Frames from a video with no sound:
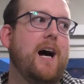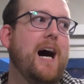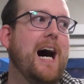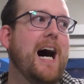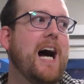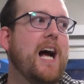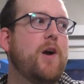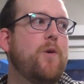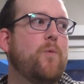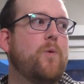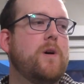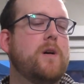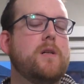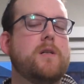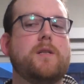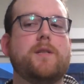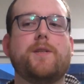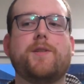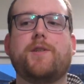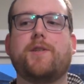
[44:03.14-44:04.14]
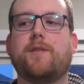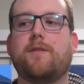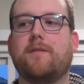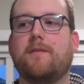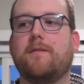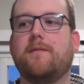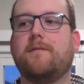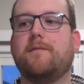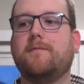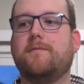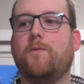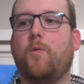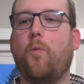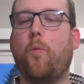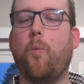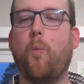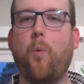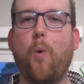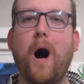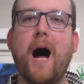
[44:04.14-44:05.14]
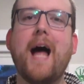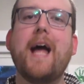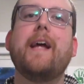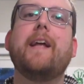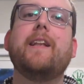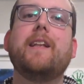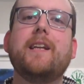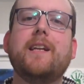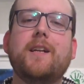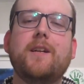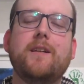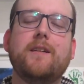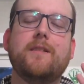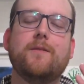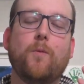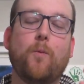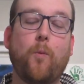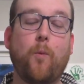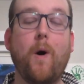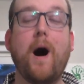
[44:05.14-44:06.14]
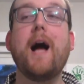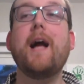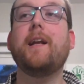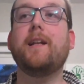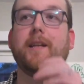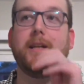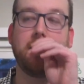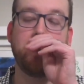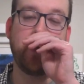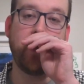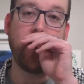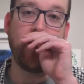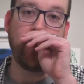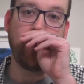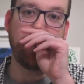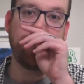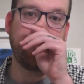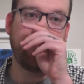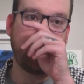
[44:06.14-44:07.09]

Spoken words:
I was widely known